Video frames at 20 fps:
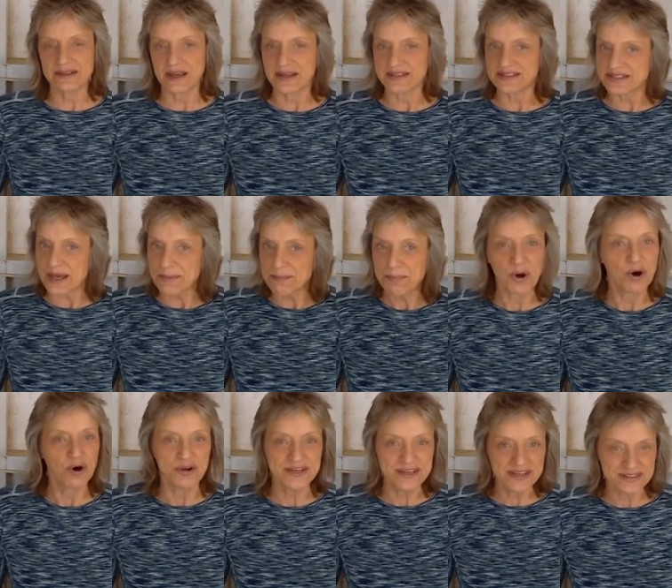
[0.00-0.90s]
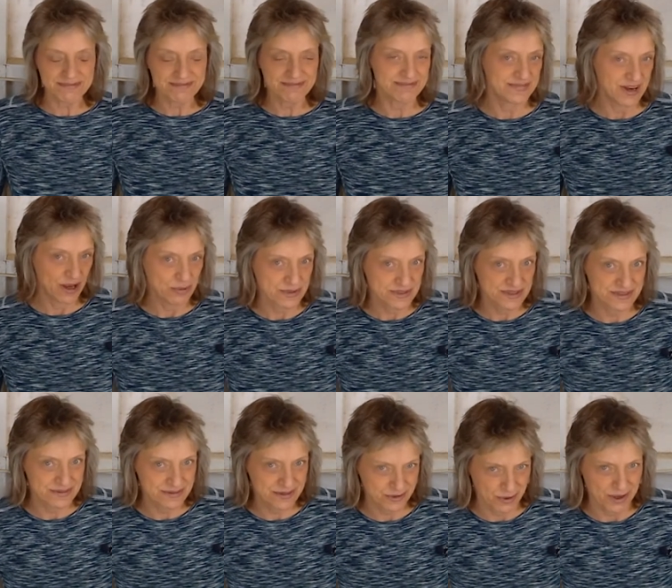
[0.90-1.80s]
at some point, no
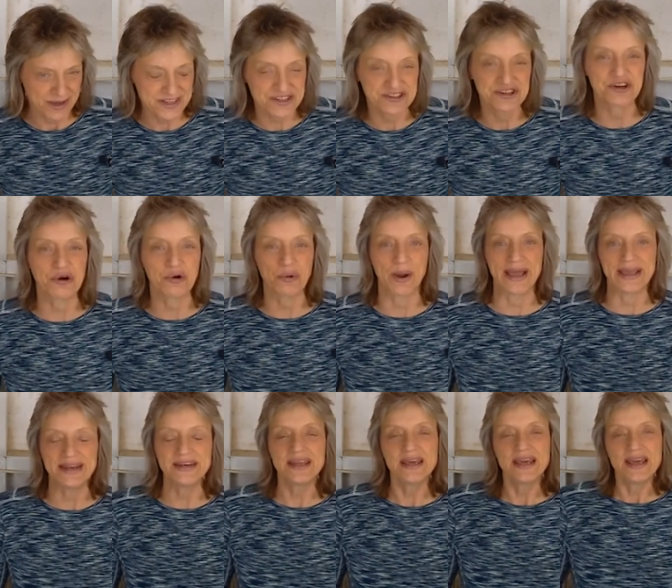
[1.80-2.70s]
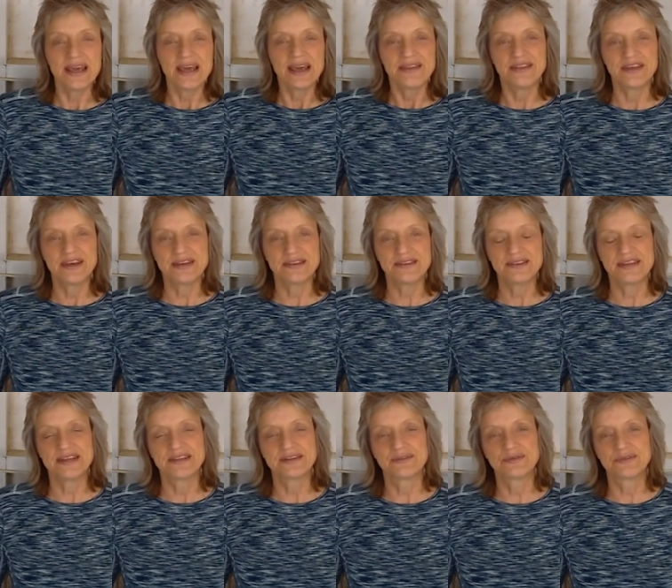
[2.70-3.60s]
one's quite sure when,
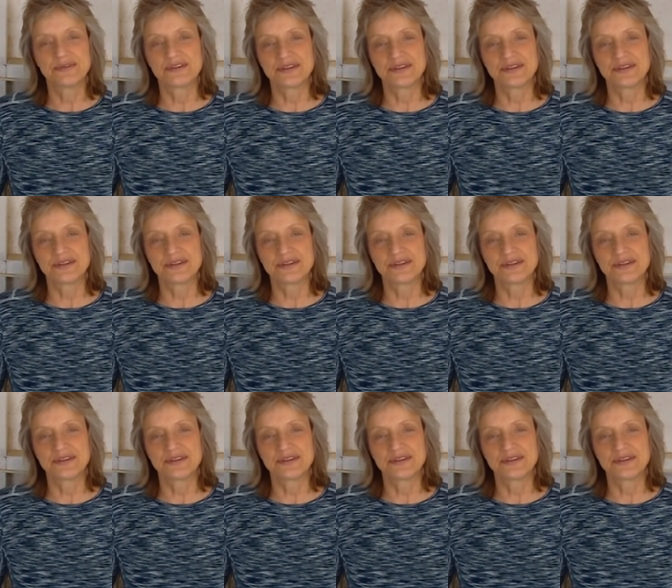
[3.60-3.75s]
the